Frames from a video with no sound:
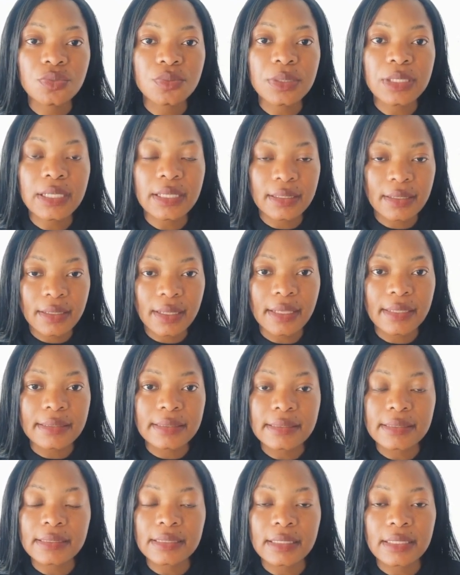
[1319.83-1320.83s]
be a
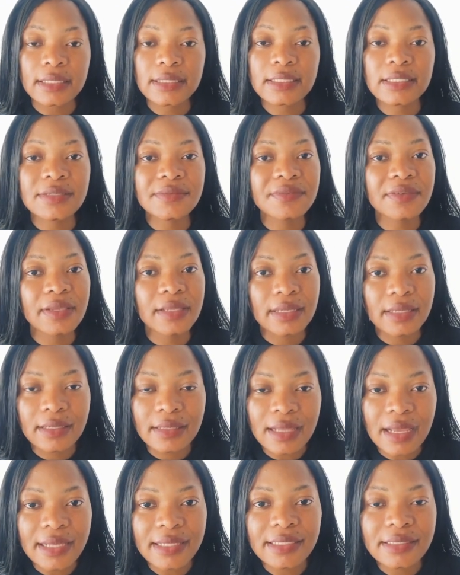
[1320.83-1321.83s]
nurse this is very
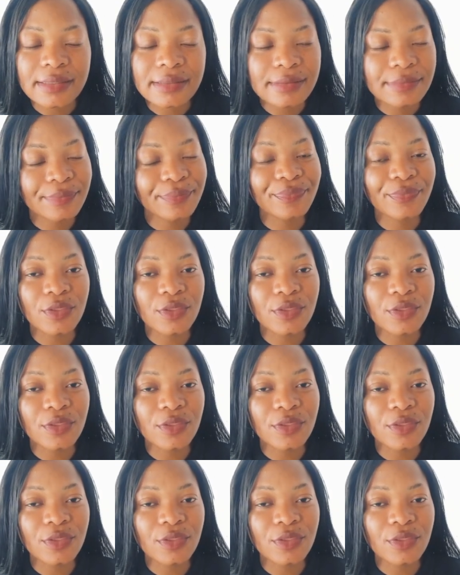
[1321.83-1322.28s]
nice